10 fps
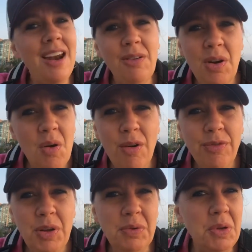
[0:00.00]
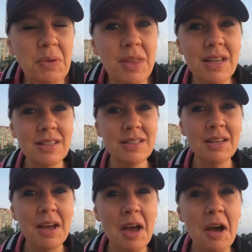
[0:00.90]
don't know if you knew this,
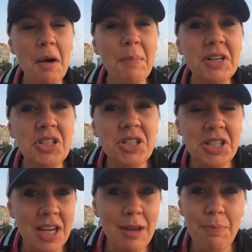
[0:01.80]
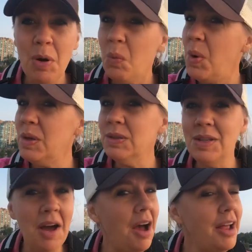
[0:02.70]
but sheep will
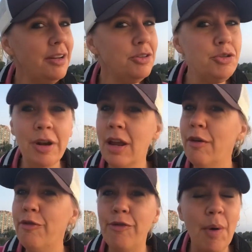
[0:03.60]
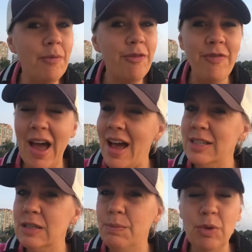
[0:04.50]
not drink from
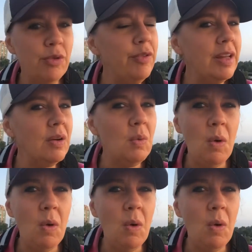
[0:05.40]
fast moving